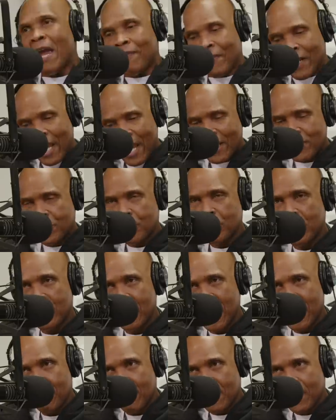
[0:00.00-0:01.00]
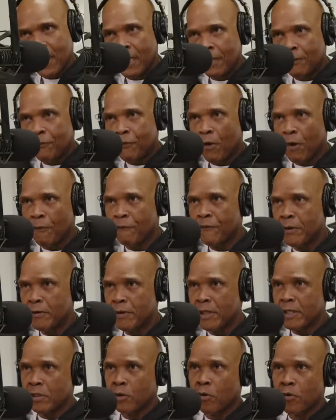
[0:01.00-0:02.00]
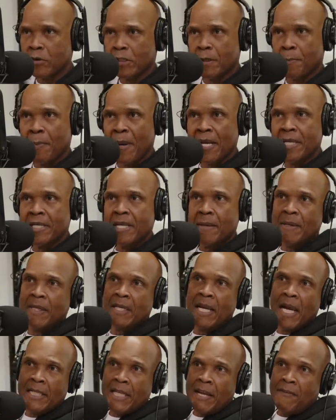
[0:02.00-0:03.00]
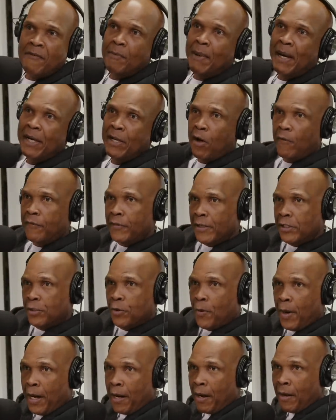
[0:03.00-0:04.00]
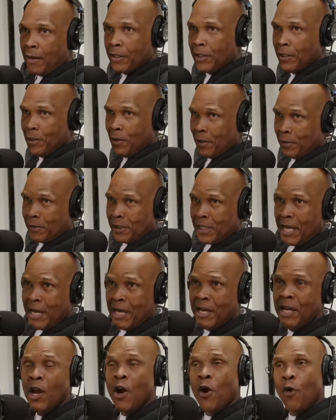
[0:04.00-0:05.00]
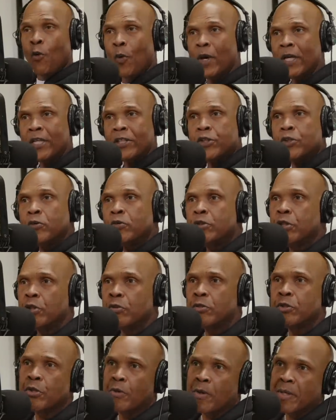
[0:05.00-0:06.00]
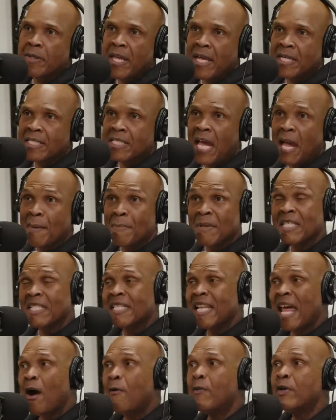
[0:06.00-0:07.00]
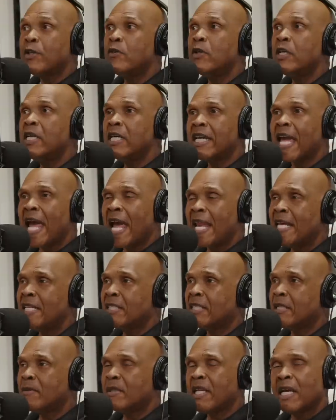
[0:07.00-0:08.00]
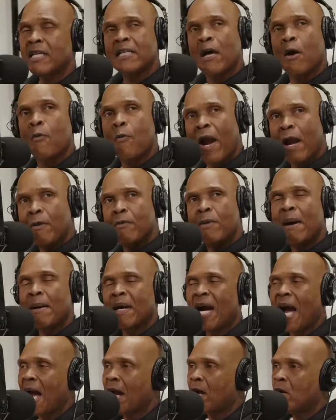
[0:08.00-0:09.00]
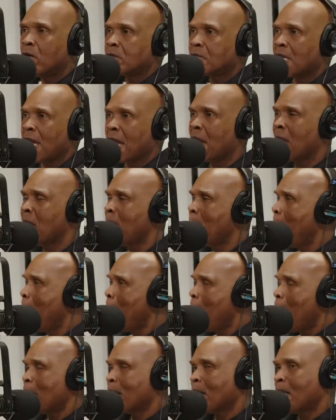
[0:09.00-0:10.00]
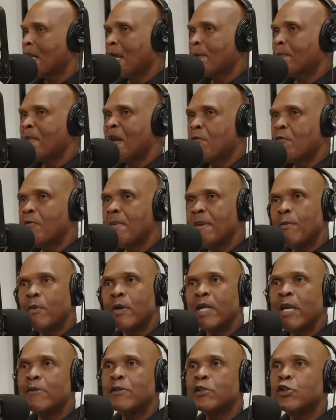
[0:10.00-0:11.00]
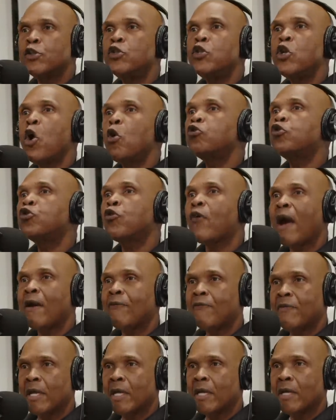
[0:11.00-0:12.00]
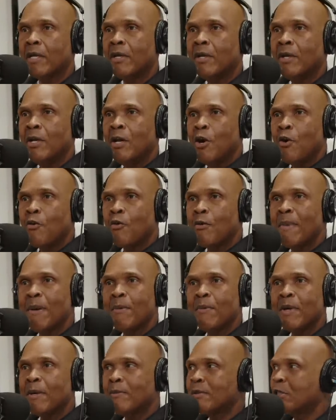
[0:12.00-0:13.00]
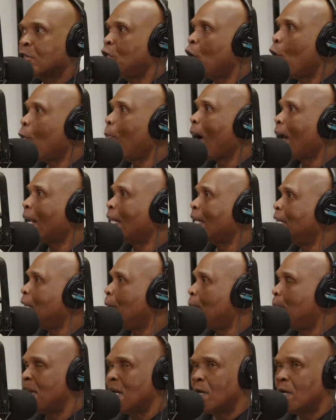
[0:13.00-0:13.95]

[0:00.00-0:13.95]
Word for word: haven't had you in the neighborhood for a few years. Of course, the pandemic knocked everybody off the square. You oh know oh what I'm saying? God. What did you do during that time? Because now when you look at it, sometimes I'll ride with my guy Jose. And I'm like, man, remember when there was no traffic? Yeah. Remember when there was nobody Ooh. in the